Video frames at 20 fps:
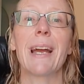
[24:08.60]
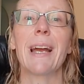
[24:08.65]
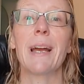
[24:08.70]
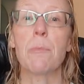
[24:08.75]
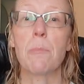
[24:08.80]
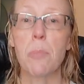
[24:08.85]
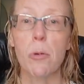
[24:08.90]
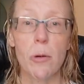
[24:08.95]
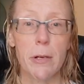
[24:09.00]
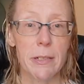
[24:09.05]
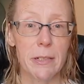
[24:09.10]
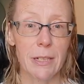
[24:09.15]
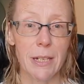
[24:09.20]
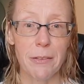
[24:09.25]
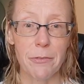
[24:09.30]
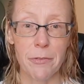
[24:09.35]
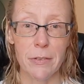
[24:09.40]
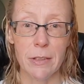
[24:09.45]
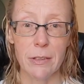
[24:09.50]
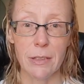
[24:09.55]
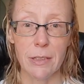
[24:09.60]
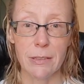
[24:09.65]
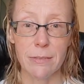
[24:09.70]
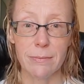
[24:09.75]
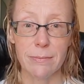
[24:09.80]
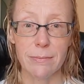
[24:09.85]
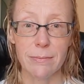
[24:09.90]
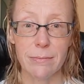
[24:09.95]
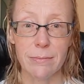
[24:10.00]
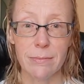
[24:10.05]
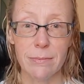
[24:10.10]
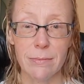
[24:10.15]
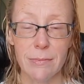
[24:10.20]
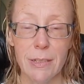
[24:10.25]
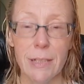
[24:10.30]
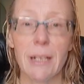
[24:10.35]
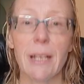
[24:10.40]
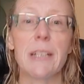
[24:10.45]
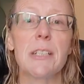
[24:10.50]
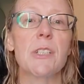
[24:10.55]
And boy, did I feel it.
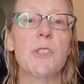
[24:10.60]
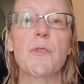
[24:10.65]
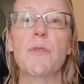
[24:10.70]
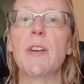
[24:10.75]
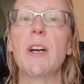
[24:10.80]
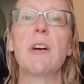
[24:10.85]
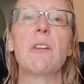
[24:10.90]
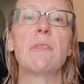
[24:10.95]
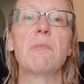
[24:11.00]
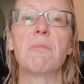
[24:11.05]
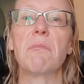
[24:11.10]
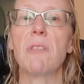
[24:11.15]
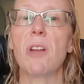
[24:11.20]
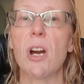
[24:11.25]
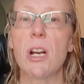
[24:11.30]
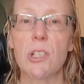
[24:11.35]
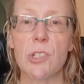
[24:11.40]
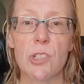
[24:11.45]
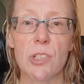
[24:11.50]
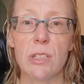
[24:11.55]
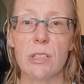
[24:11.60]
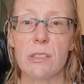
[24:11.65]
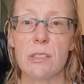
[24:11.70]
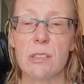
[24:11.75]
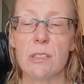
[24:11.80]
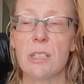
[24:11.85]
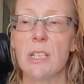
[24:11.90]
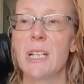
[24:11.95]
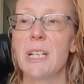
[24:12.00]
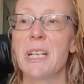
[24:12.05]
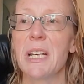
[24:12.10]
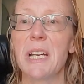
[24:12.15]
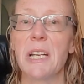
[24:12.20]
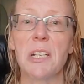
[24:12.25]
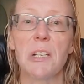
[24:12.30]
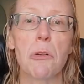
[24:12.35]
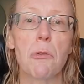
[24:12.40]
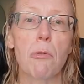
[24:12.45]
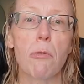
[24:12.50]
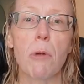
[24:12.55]
And I just felt nauseous
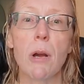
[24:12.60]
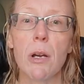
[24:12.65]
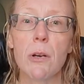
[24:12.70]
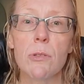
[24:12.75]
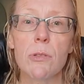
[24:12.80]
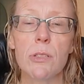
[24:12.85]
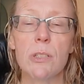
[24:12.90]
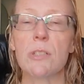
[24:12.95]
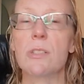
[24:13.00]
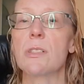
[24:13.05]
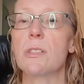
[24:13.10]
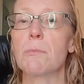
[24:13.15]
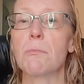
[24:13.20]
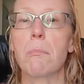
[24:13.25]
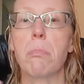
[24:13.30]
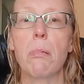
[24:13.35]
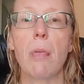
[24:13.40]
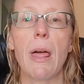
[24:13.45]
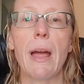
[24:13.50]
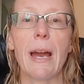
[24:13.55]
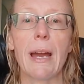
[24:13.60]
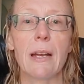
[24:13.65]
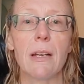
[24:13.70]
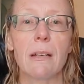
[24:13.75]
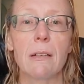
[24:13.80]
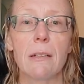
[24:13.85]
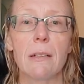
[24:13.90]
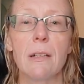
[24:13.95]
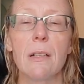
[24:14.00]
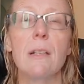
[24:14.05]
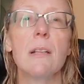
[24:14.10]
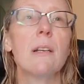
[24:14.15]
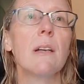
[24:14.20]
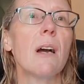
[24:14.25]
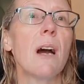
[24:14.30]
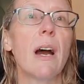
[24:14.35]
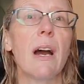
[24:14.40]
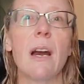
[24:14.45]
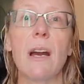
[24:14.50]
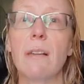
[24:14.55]
and gross and just blech.
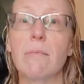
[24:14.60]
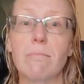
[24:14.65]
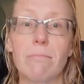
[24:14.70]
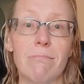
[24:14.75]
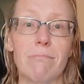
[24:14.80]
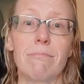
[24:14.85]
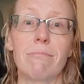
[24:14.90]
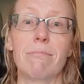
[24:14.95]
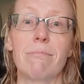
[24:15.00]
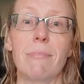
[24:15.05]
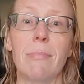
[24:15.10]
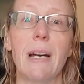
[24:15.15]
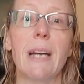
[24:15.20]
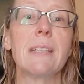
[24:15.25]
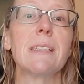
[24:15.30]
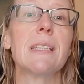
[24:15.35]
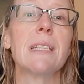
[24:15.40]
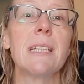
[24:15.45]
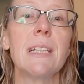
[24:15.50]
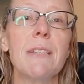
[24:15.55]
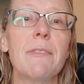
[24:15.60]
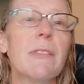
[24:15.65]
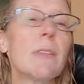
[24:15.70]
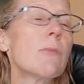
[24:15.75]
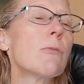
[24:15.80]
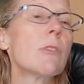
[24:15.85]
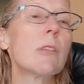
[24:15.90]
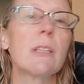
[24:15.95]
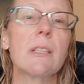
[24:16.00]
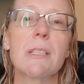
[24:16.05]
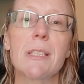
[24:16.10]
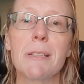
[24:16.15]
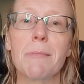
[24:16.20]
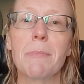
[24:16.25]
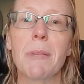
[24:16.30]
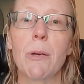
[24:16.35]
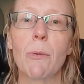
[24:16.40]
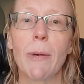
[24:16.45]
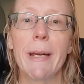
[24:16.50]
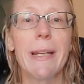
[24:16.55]
I didn't even really see
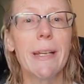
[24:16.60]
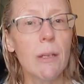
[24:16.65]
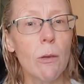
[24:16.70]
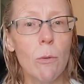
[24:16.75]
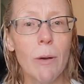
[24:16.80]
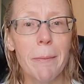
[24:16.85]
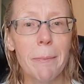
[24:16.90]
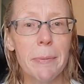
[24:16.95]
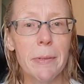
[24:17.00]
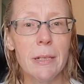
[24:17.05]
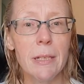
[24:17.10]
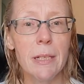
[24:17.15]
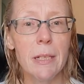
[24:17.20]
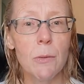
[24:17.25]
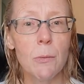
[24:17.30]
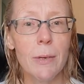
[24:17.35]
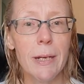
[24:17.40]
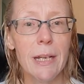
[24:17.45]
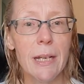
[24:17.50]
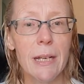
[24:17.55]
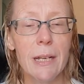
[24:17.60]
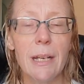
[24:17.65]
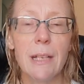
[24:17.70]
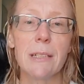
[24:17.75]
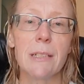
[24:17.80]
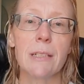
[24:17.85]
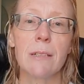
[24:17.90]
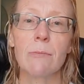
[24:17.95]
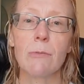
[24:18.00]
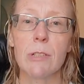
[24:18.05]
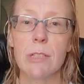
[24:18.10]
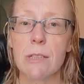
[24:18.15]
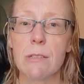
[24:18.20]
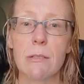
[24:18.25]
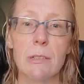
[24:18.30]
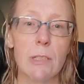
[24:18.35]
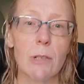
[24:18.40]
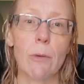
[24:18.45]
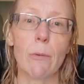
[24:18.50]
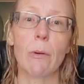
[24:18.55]
my weight go up in any way. I didn't,
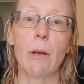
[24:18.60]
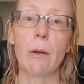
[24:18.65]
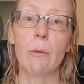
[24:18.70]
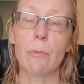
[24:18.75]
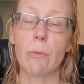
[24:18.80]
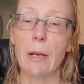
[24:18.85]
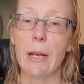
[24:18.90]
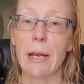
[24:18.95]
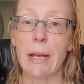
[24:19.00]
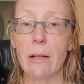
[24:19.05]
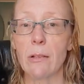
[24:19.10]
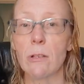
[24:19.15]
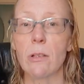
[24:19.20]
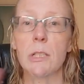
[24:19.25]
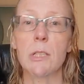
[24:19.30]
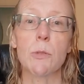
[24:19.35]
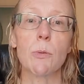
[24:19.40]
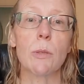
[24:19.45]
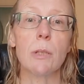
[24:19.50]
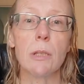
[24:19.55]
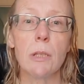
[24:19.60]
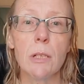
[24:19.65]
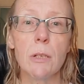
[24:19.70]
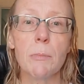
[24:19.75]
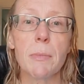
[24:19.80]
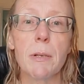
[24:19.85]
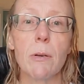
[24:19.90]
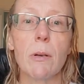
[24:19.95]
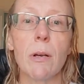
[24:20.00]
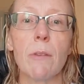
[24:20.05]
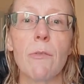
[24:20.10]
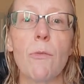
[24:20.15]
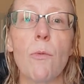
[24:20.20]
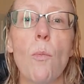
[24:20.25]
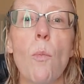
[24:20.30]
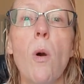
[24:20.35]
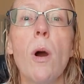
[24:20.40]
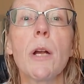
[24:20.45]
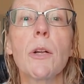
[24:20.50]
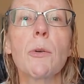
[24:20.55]
I held on to a little bit of
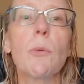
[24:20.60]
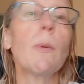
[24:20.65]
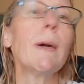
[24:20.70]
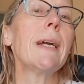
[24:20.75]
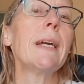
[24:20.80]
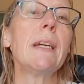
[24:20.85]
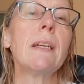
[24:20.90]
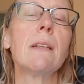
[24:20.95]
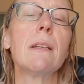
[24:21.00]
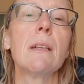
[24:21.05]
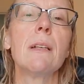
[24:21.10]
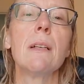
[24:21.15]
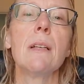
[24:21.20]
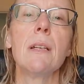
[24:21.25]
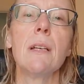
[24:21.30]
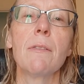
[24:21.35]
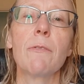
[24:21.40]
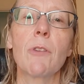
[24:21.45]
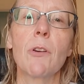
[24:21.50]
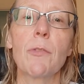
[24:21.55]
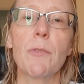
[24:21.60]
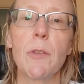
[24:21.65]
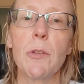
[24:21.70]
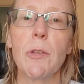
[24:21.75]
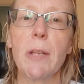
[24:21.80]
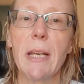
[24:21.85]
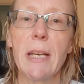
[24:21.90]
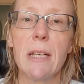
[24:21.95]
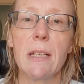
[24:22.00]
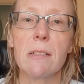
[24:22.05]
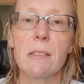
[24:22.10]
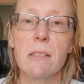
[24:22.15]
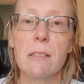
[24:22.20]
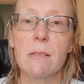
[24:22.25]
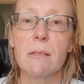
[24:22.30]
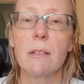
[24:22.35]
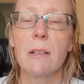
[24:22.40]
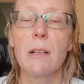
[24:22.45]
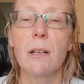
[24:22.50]
water weight for a few days,